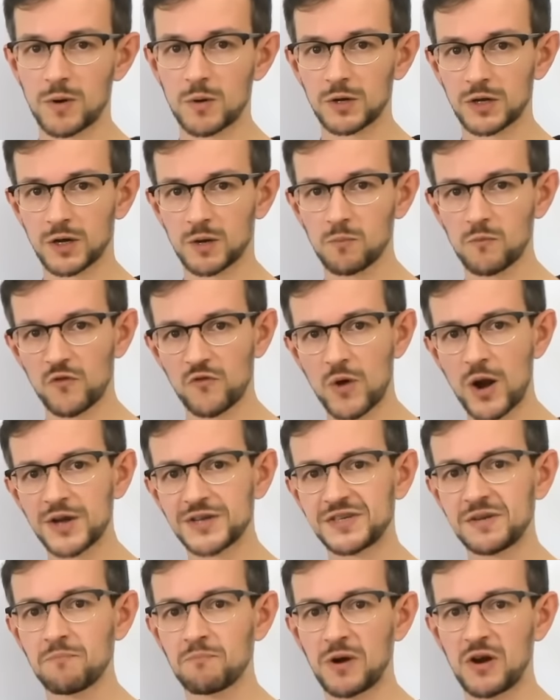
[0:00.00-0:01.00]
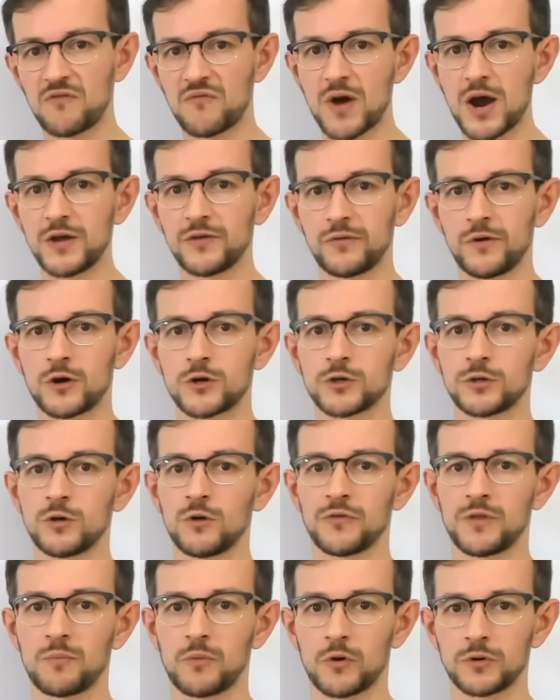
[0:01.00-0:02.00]
like a very simplified version
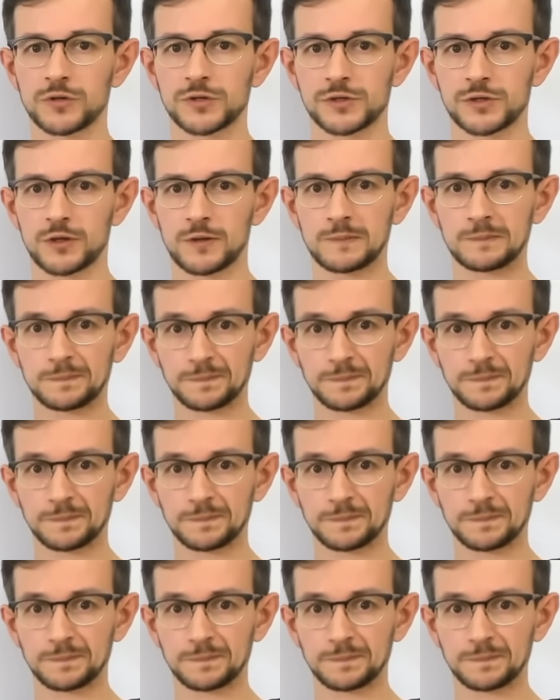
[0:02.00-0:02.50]
of the processor.